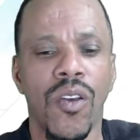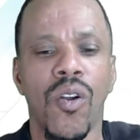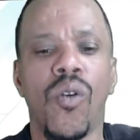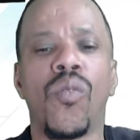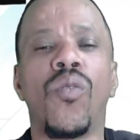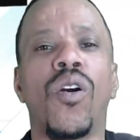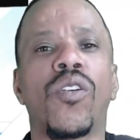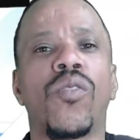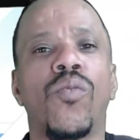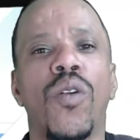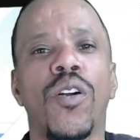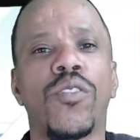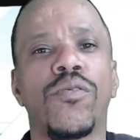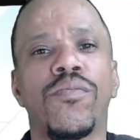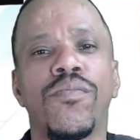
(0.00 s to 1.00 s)
Welcome,
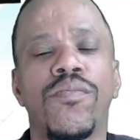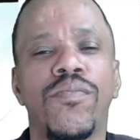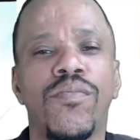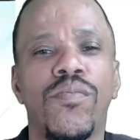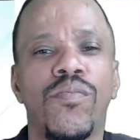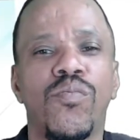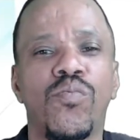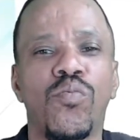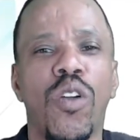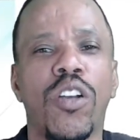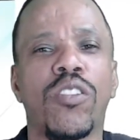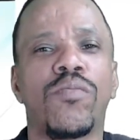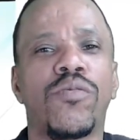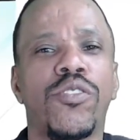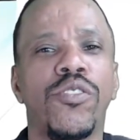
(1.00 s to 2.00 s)
welcome.
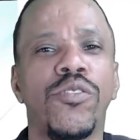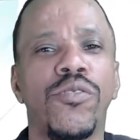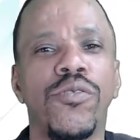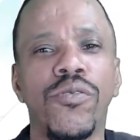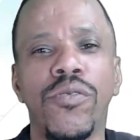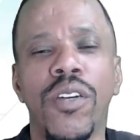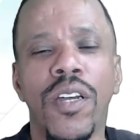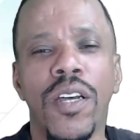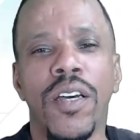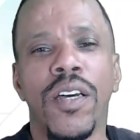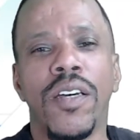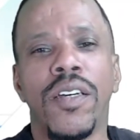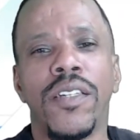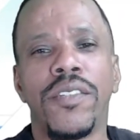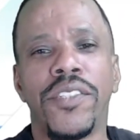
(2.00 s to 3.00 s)
Welcome to
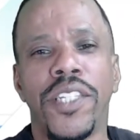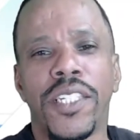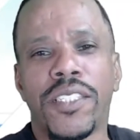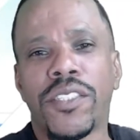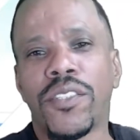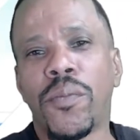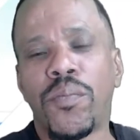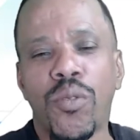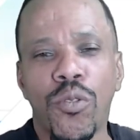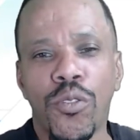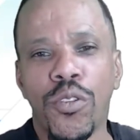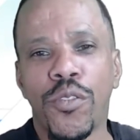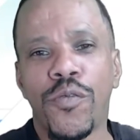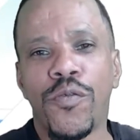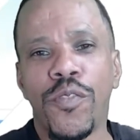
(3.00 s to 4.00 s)
Just the Point
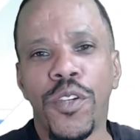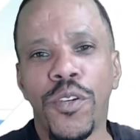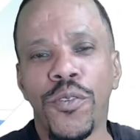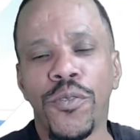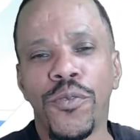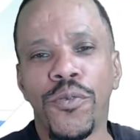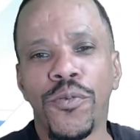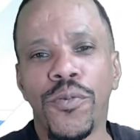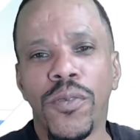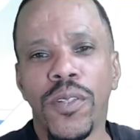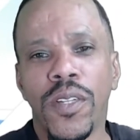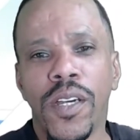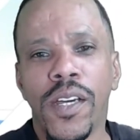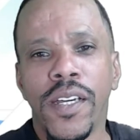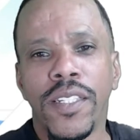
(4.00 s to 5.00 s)
of View.
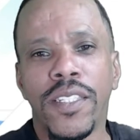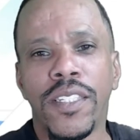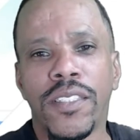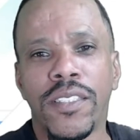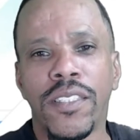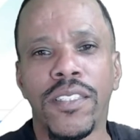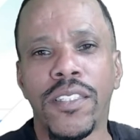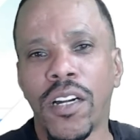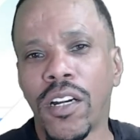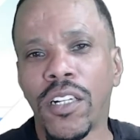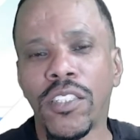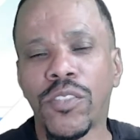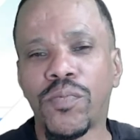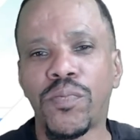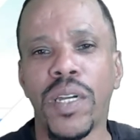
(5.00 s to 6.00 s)
This is a
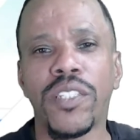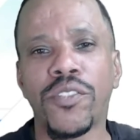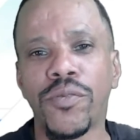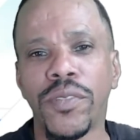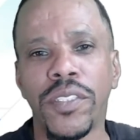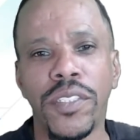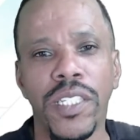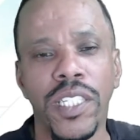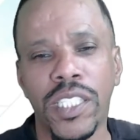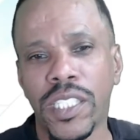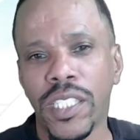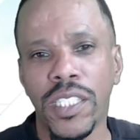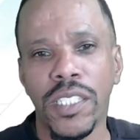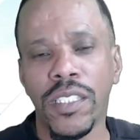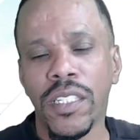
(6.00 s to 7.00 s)
special
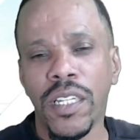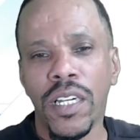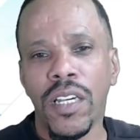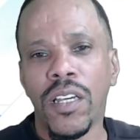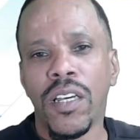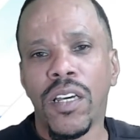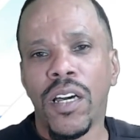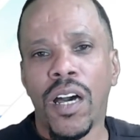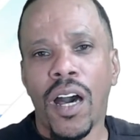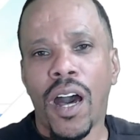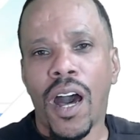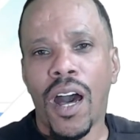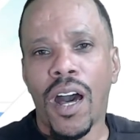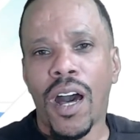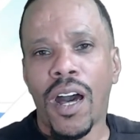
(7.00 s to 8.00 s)
edition.
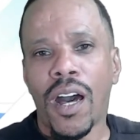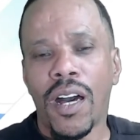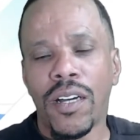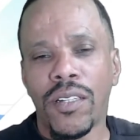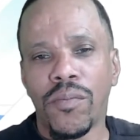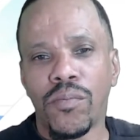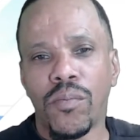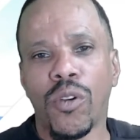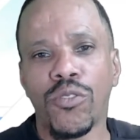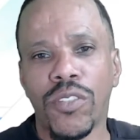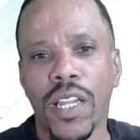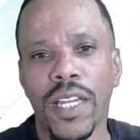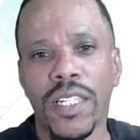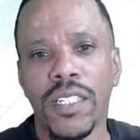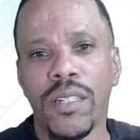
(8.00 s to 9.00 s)
Most
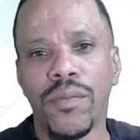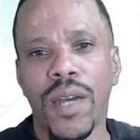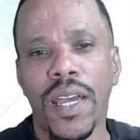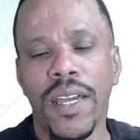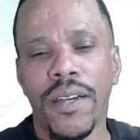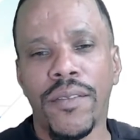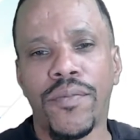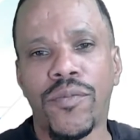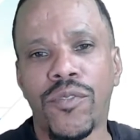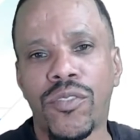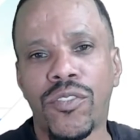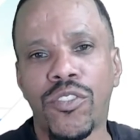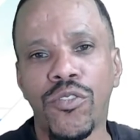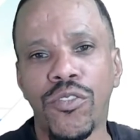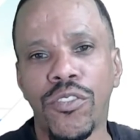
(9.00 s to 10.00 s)
likely, I'm going to have
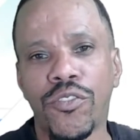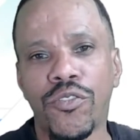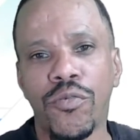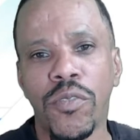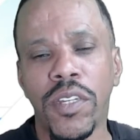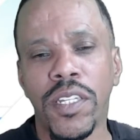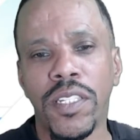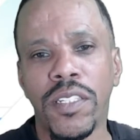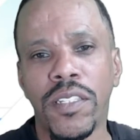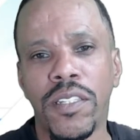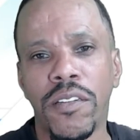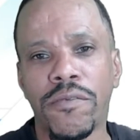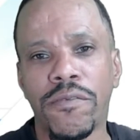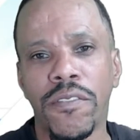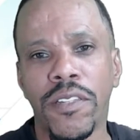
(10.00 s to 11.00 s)
2 to 3
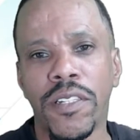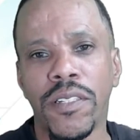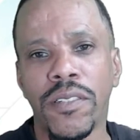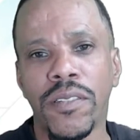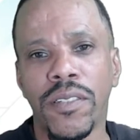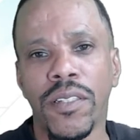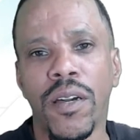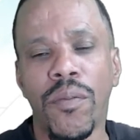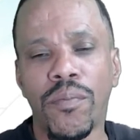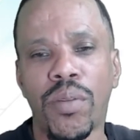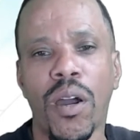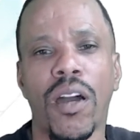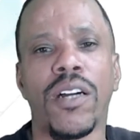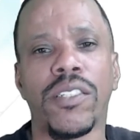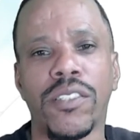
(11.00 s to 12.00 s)
different
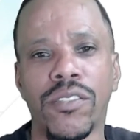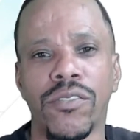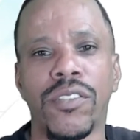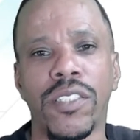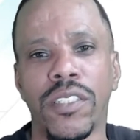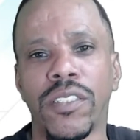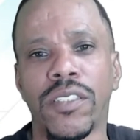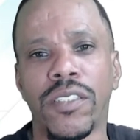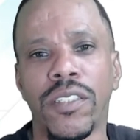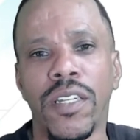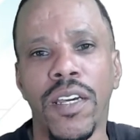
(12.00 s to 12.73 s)
parts to this.